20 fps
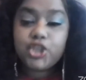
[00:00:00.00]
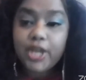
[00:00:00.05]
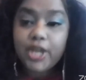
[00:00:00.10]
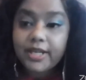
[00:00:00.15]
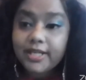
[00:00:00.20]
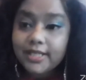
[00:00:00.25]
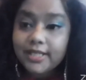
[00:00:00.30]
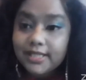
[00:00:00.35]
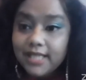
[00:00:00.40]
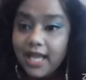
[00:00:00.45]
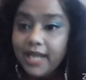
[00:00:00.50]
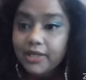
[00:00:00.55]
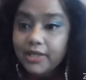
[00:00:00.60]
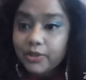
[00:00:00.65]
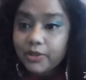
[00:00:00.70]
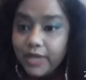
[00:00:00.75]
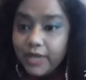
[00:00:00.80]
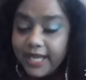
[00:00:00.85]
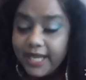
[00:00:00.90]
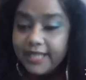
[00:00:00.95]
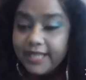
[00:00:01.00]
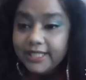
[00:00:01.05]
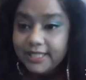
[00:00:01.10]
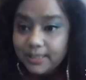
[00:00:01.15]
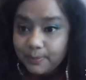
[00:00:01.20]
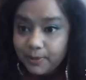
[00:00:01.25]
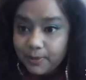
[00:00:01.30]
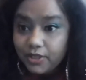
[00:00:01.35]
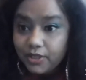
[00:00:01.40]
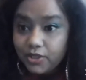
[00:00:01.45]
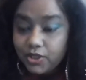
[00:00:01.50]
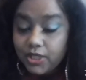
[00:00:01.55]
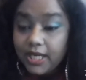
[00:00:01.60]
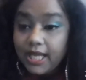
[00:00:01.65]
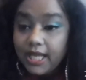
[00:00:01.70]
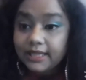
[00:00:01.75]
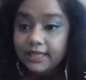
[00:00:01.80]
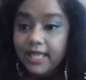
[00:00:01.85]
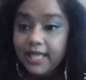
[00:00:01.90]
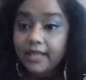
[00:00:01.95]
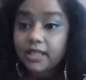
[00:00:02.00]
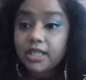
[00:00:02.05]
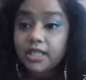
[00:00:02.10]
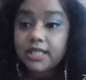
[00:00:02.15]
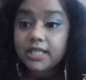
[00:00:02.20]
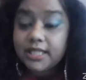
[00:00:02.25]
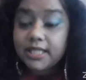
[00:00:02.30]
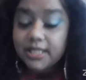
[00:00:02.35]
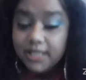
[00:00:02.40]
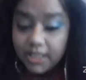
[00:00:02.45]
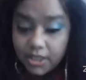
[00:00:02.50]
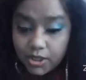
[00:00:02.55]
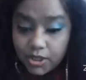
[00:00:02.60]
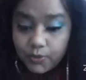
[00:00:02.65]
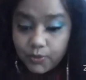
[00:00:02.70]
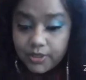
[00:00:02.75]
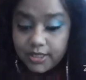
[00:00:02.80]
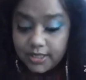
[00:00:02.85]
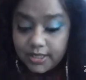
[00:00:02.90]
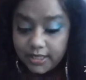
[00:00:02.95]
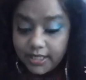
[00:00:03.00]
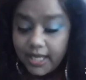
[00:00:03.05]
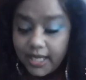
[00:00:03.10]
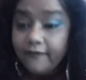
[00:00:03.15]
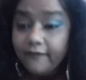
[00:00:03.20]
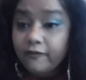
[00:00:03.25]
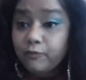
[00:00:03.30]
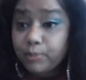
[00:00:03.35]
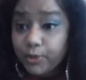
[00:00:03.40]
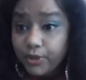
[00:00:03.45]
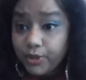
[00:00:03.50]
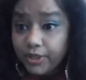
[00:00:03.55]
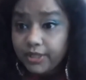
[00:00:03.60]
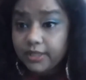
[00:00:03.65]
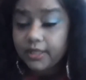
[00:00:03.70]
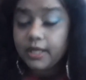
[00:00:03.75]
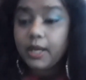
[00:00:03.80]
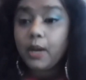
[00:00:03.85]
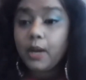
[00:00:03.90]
genocidal hate speech that continuously have put